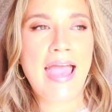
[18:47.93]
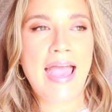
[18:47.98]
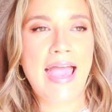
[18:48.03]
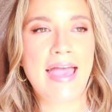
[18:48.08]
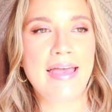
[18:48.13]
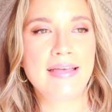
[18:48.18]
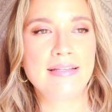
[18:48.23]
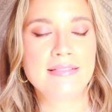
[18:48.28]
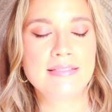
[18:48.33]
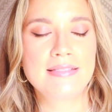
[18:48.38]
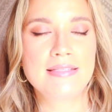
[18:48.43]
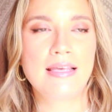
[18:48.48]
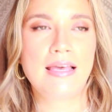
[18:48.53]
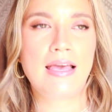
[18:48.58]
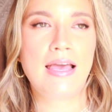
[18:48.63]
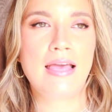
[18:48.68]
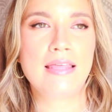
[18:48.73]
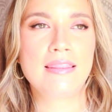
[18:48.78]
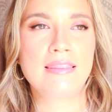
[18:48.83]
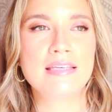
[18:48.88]
And
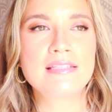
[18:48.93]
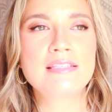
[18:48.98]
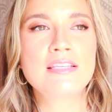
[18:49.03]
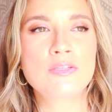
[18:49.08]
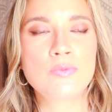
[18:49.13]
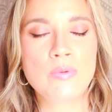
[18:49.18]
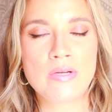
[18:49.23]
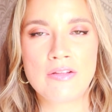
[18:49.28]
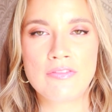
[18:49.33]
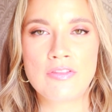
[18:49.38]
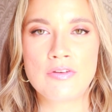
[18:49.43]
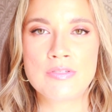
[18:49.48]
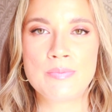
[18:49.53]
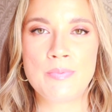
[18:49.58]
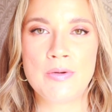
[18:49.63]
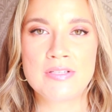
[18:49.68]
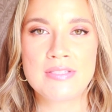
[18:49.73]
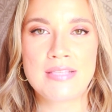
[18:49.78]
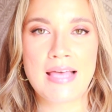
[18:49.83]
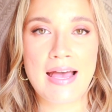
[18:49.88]
this is one of those
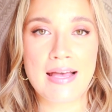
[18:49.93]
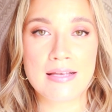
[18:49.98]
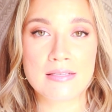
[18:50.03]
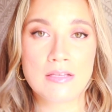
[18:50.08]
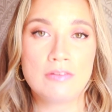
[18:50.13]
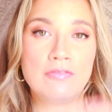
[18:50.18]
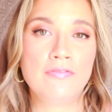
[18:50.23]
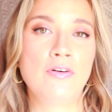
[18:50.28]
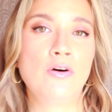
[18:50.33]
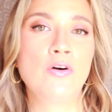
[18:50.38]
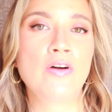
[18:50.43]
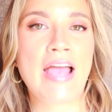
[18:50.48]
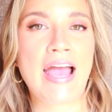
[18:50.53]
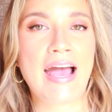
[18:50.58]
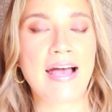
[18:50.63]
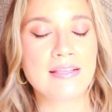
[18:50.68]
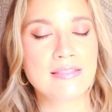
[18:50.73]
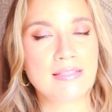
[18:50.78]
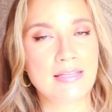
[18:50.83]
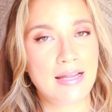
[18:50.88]
books that has a full
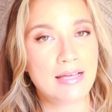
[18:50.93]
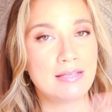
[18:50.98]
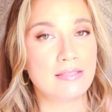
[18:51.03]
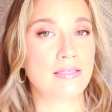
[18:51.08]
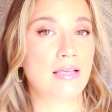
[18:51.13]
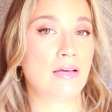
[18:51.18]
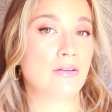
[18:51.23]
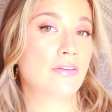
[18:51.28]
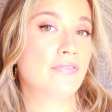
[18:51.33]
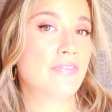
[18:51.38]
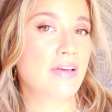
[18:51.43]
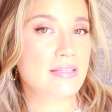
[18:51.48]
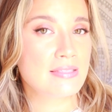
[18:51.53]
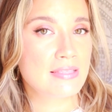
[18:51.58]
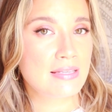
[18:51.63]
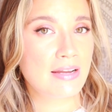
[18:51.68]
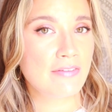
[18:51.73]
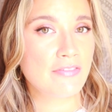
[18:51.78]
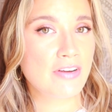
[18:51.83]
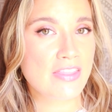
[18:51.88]
cast and has sound effects
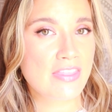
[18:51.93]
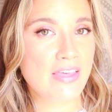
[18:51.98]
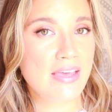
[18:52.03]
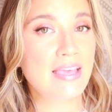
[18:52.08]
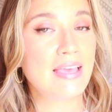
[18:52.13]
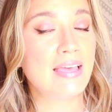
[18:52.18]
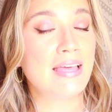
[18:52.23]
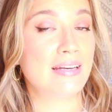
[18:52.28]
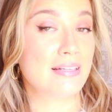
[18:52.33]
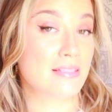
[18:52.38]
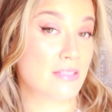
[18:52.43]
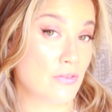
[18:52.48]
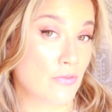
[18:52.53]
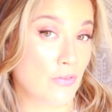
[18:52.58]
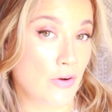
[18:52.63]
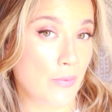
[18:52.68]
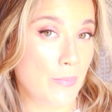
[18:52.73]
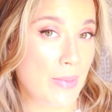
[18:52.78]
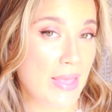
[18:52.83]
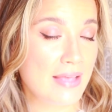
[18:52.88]
and everything, and it's a
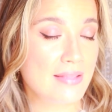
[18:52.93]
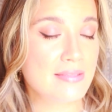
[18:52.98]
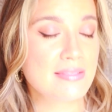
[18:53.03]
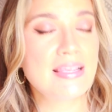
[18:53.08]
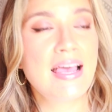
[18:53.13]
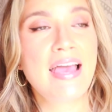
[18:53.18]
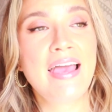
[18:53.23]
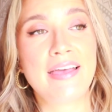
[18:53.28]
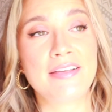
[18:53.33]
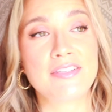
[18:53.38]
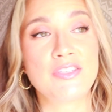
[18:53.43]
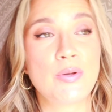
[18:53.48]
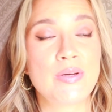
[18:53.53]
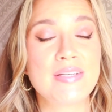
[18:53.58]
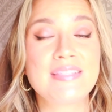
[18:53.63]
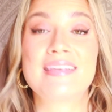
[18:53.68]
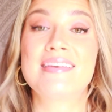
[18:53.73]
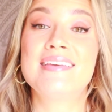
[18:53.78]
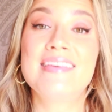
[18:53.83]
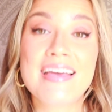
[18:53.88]
romance. And so I
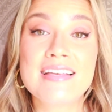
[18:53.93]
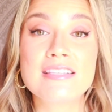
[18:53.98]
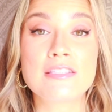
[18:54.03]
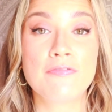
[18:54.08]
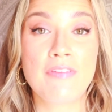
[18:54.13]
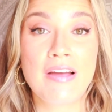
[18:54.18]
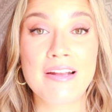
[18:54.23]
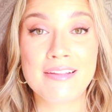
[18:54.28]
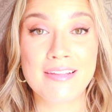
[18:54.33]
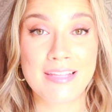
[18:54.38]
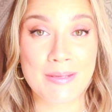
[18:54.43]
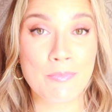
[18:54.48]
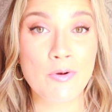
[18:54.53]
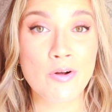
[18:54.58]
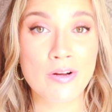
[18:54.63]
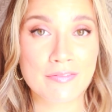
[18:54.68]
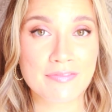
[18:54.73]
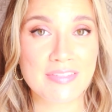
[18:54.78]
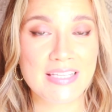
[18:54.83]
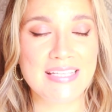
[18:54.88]
was like, yes, finally,
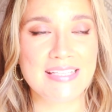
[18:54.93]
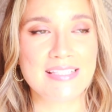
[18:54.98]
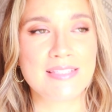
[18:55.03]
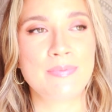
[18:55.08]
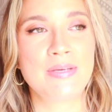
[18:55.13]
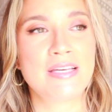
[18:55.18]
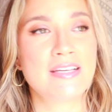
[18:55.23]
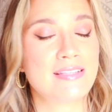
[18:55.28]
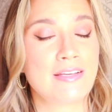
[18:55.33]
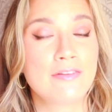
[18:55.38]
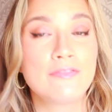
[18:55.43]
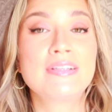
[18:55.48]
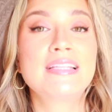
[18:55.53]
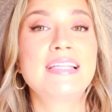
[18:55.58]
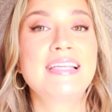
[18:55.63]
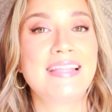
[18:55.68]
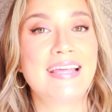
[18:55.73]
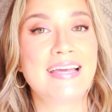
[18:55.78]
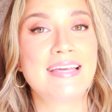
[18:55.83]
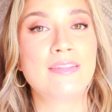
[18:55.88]
more of these, because I
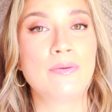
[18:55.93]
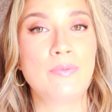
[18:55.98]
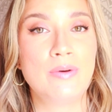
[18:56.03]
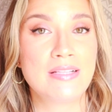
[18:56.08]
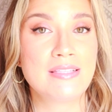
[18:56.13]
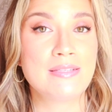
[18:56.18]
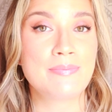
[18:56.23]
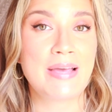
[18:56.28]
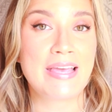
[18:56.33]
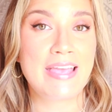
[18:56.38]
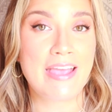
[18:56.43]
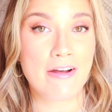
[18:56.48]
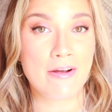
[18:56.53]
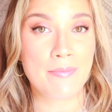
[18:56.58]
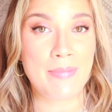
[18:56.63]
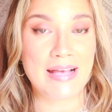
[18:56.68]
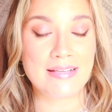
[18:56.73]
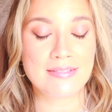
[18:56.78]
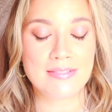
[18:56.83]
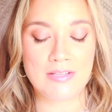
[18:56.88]
really like the ones by Cara
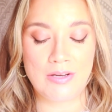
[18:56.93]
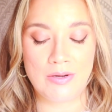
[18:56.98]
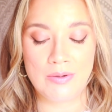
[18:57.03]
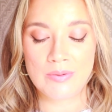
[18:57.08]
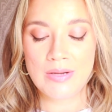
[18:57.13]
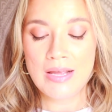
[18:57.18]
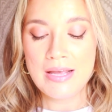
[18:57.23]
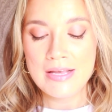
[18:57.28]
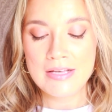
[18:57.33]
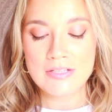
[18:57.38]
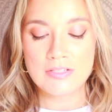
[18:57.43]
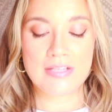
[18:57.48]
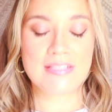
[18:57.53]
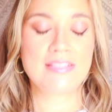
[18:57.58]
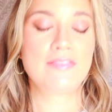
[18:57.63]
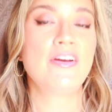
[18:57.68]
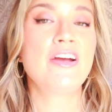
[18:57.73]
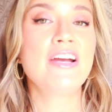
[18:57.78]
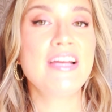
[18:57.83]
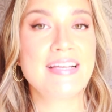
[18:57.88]
Bastone. So I
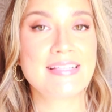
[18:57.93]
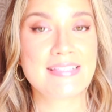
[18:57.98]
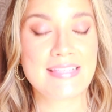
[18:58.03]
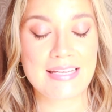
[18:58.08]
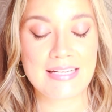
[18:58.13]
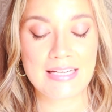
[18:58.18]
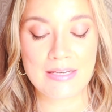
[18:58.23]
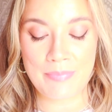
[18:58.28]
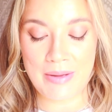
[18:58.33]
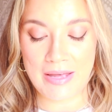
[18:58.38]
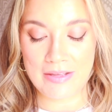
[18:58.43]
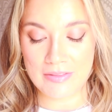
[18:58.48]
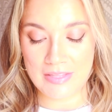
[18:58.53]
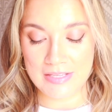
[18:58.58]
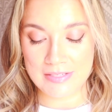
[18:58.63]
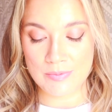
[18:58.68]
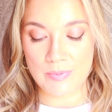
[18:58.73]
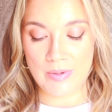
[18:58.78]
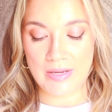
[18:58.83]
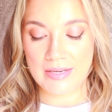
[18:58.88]
was very excited about
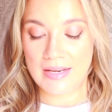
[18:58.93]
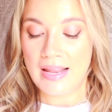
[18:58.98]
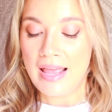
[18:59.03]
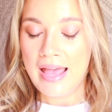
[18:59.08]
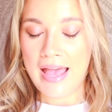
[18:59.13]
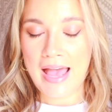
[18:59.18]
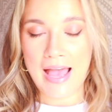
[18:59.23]
this one.